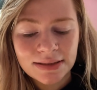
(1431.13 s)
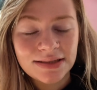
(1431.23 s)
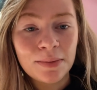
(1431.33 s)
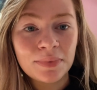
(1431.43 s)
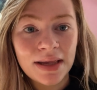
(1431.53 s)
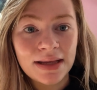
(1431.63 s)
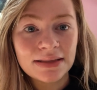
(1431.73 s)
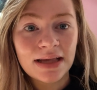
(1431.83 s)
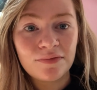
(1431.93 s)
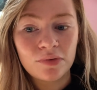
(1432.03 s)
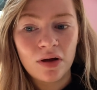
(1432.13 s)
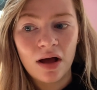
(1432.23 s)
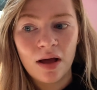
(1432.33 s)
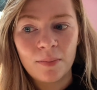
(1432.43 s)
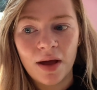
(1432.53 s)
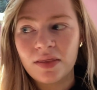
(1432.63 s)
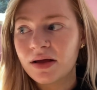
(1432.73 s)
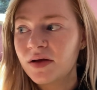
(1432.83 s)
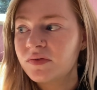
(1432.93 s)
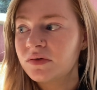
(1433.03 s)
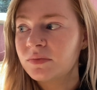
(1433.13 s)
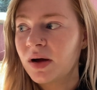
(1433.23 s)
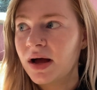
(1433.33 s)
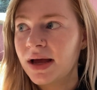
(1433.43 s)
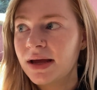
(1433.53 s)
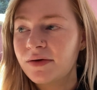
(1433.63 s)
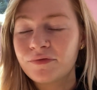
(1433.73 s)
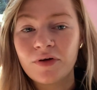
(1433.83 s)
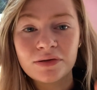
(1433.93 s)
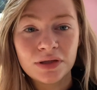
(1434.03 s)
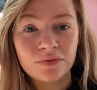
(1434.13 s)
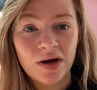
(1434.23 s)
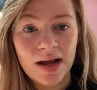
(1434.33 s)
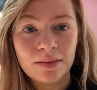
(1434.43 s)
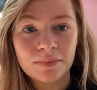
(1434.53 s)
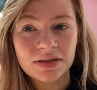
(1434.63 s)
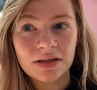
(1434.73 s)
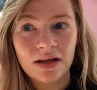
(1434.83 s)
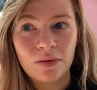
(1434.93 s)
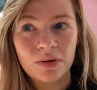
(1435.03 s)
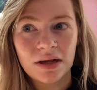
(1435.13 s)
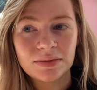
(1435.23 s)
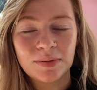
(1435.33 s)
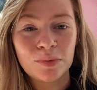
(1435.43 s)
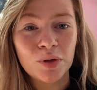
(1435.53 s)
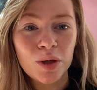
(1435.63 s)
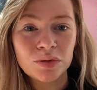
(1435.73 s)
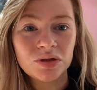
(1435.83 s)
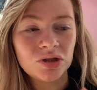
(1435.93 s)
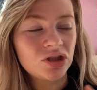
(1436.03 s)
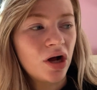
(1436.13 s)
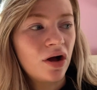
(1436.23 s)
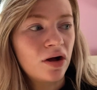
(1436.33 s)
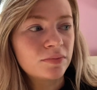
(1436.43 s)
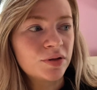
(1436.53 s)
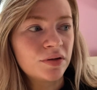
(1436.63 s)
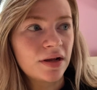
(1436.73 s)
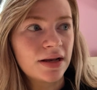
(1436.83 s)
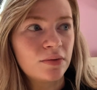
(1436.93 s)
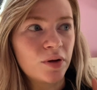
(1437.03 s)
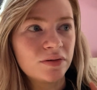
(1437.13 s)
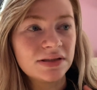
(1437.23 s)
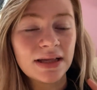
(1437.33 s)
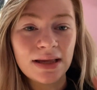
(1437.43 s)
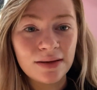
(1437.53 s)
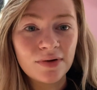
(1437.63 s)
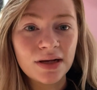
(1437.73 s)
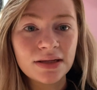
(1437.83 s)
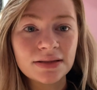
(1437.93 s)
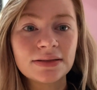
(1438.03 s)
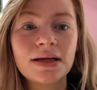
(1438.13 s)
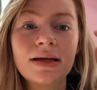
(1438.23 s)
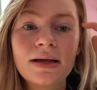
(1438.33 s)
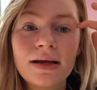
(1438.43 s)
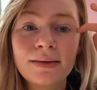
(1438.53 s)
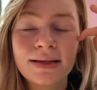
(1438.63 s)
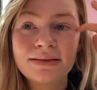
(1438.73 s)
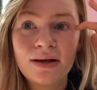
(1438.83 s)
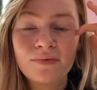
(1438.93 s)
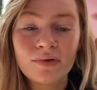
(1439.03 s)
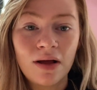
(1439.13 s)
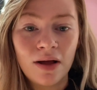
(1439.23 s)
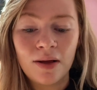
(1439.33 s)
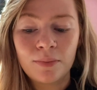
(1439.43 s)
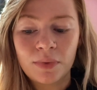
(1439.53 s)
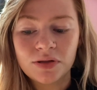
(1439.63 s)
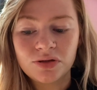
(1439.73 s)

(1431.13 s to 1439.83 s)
some things have not come. I think for my photo frames, I ordered like some little ghost charms or like little ghost key rings. They still haven't come.